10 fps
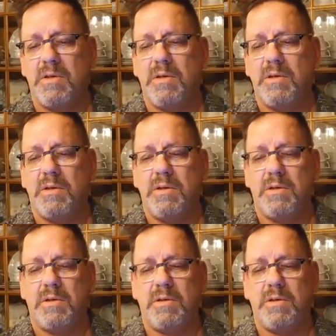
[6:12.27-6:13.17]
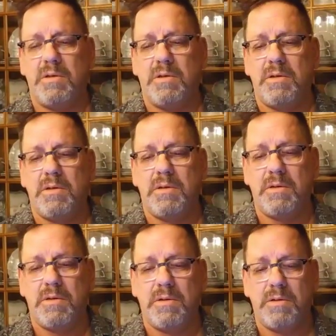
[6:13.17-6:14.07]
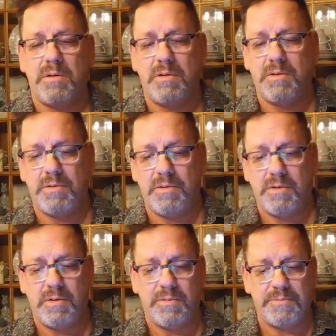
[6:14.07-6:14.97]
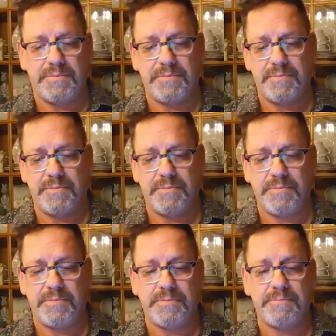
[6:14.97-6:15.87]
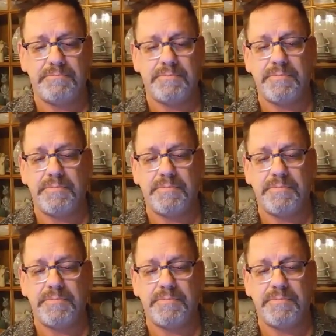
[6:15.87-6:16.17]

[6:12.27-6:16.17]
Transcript: Nobody speaks.